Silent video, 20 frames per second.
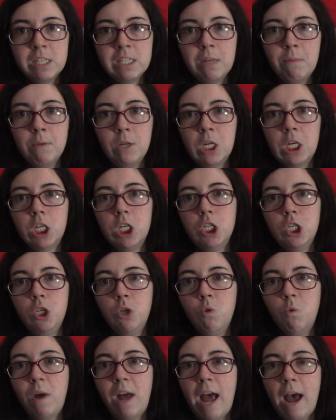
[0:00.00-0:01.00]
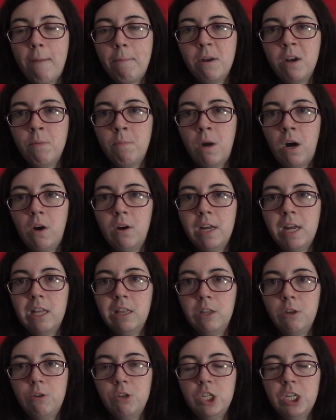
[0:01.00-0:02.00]
similar to what happened to Molly
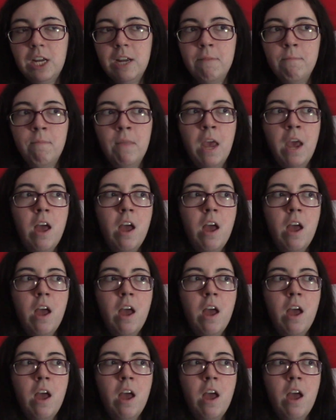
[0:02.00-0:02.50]
and Lucien.